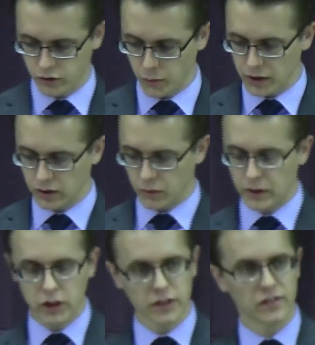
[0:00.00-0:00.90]
So we
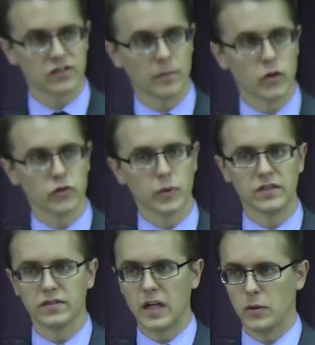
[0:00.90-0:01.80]
we looked at some of those
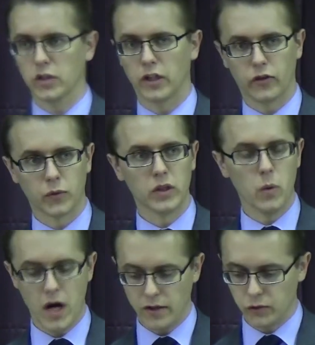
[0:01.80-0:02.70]
ways today. We looked at three
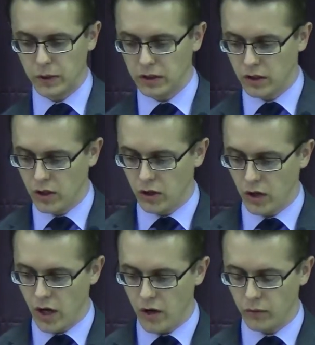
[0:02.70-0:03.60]
ways we
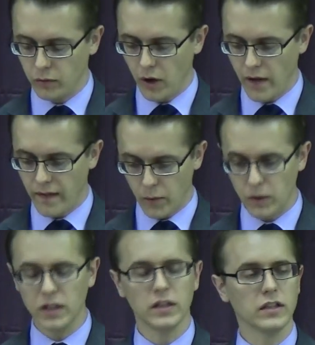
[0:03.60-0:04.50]
that
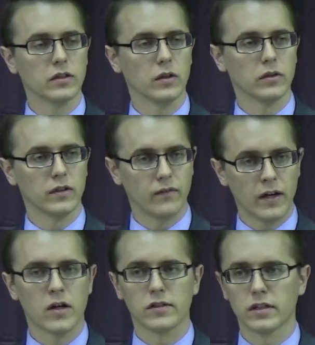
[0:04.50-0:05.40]
we need to
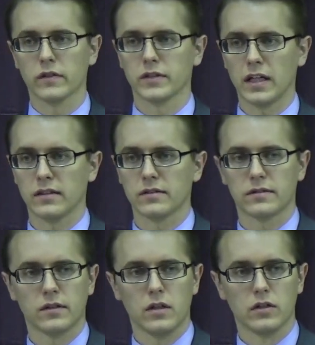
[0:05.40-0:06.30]
defend ourselves
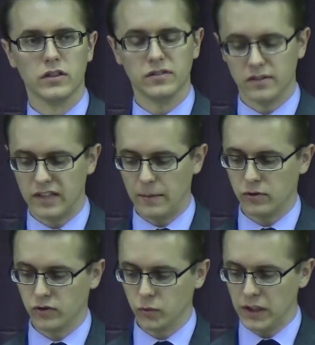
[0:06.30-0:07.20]
against these
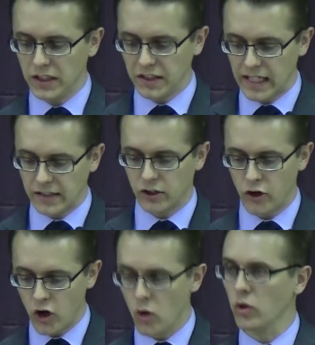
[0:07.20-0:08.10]
deceptions. We need to get to
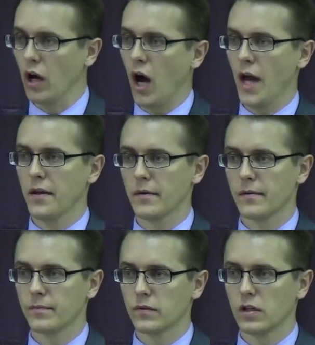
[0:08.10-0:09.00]
know God,
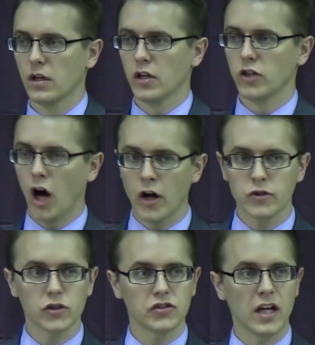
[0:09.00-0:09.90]
to
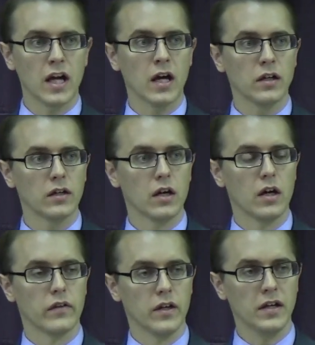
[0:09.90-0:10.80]
understand
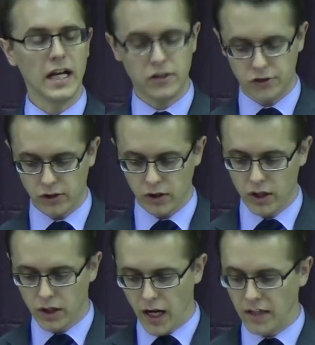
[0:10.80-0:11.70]
the nature
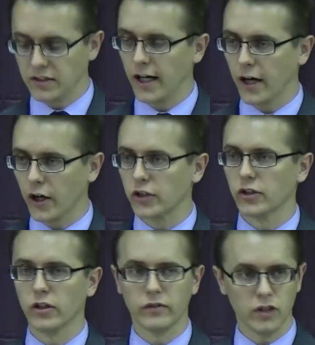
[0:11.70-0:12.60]
and
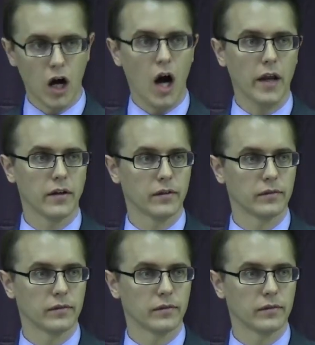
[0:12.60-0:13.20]
character of God